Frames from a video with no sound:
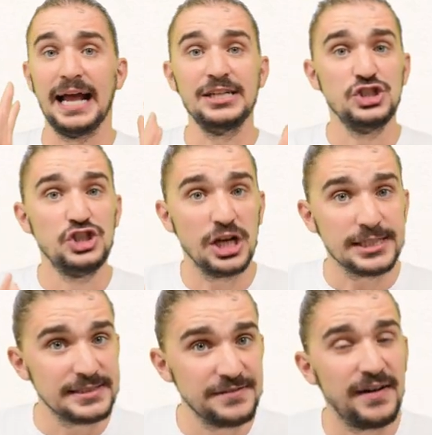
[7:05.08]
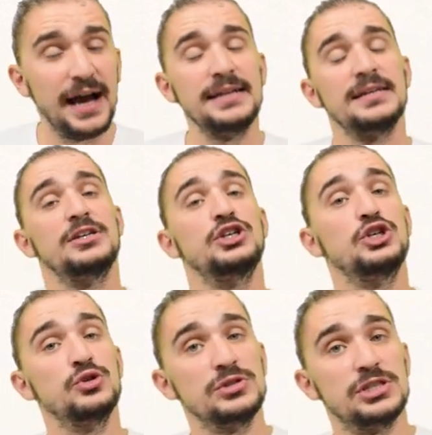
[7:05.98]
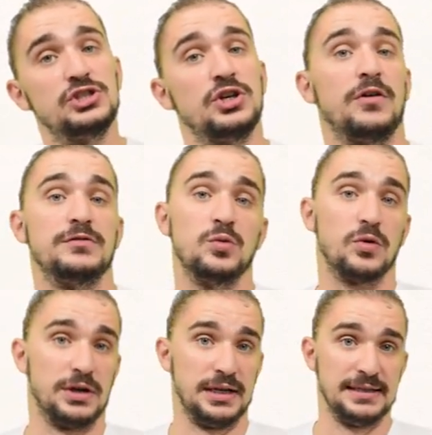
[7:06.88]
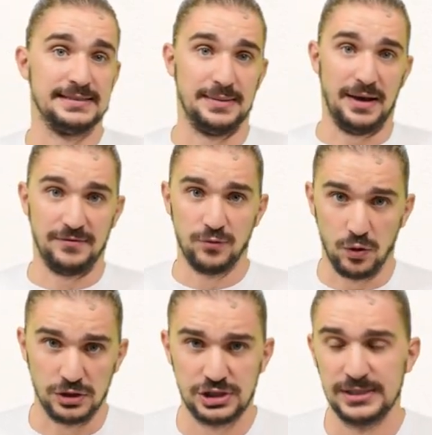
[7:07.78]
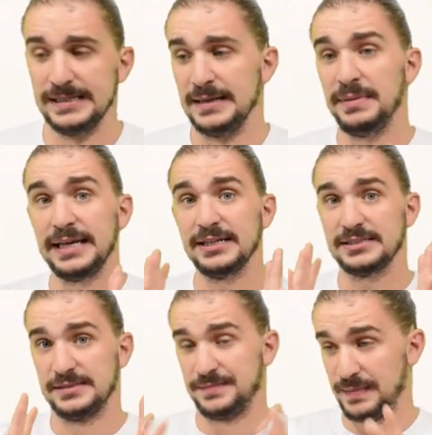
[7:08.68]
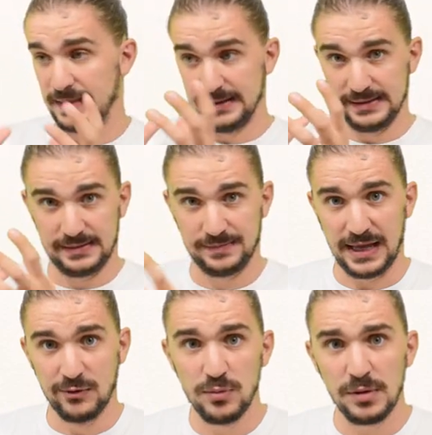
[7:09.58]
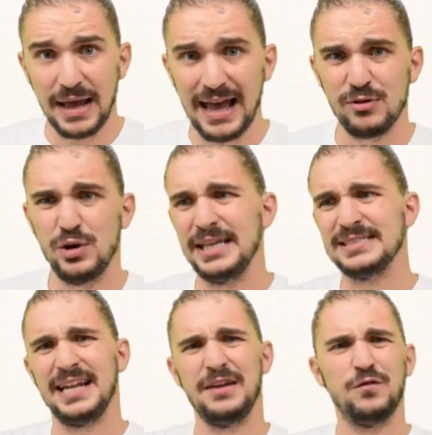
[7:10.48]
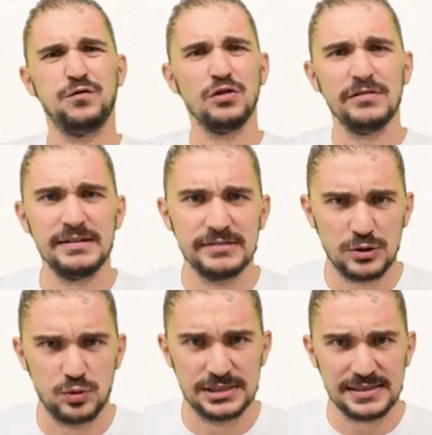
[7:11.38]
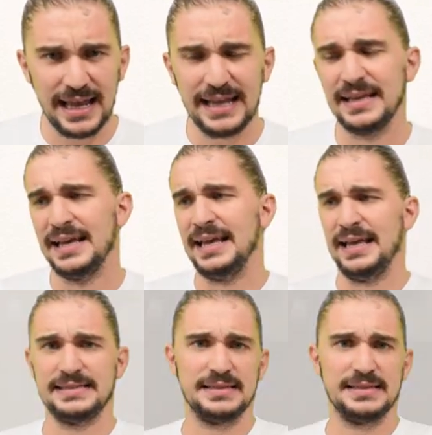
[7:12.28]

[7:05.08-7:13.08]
unjustified usage of the word semi-forged, because the aluminum alloy isn't a fully liquid state, it's